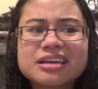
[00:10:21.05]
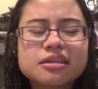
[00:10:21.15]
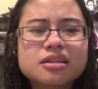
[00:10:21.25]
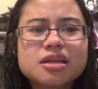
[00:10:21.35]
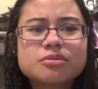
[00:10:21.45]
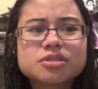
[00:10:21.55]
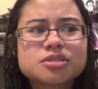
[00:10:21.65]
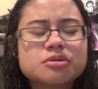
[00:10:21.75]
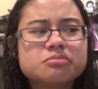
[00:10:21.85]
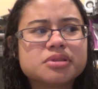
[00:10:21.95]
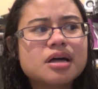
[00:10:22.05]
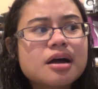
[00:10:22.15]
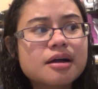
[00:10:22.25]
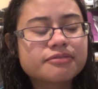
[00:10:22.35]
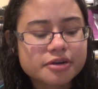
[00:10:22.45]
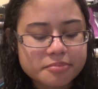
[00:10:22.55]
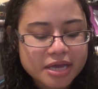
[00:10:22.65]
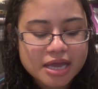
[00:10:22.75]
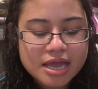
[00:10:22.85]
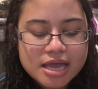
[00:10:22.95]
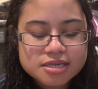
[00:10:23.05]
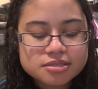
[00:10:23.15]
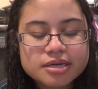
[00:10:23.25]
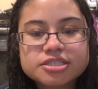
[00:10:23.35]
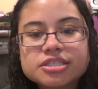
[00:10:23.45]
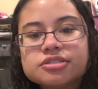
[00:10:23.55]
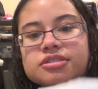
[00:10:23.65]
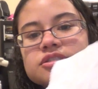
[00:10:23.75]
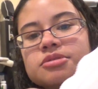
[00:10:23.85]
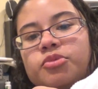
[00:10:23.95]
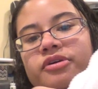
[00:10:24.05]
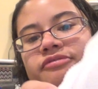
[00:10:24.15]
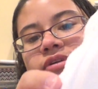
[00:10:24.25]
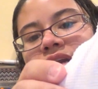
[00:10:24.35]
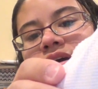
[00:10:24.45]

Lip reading: I thought they were so blah for me, so I changed it to more fun